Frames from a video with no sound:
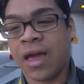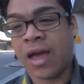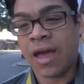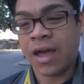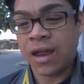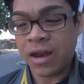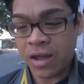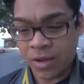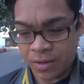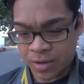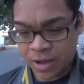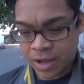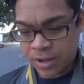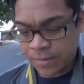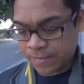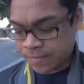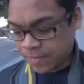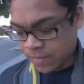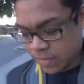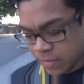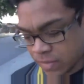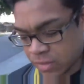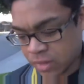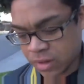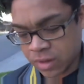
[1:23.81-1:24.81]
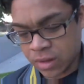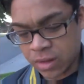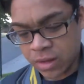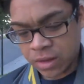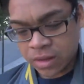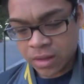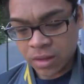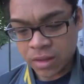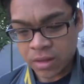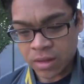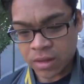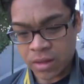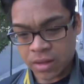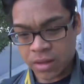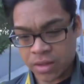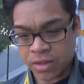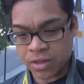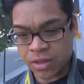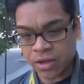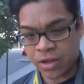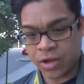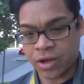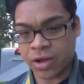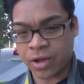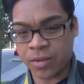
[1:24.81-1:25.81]
Anyway,
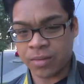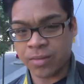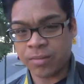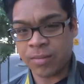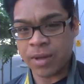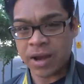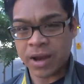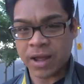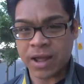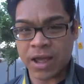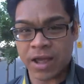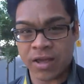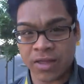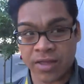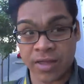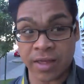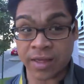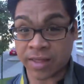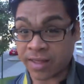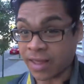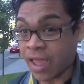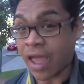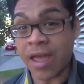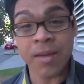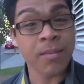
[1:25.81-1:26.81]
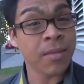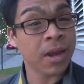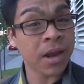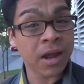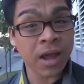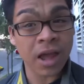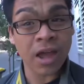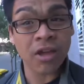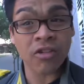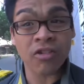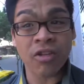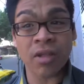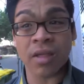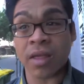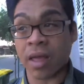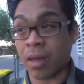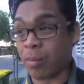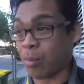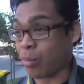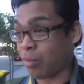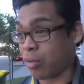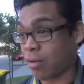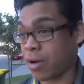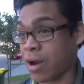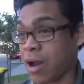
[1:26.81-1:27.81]
the medica the same medication,
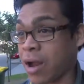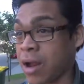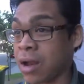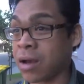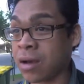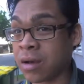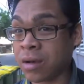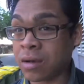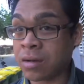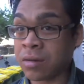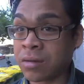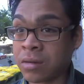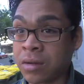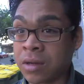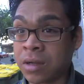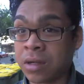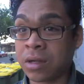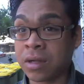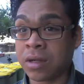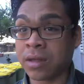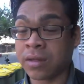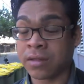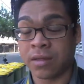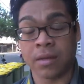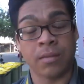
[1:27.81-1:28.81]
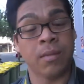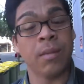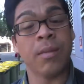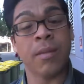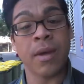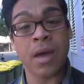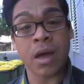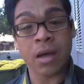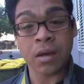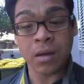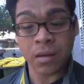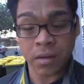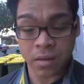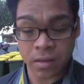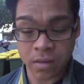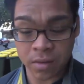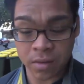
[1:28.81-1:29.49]
same brand, same amount,